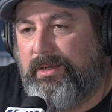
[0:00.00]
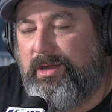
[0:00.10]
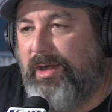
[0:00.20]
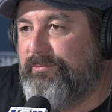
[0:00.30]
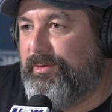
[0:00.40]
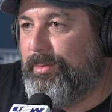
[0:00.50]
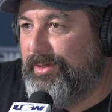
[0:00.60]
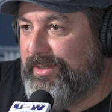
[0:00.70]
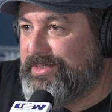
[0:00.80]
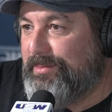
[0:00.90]

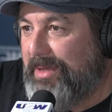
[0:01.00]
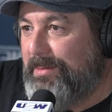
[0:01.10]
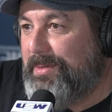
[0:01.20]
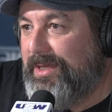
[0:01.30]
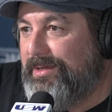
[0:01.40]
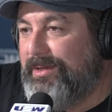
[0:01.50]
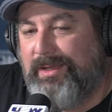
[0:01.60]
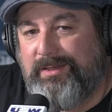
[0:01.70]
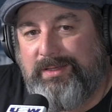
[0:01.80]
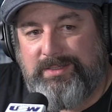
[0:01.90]
uncomfortable as it may be,
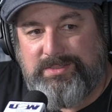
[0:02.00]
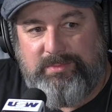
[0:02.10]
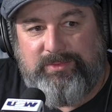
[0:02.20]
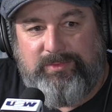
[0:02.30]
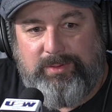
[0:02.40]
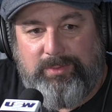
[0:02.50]
and in some of our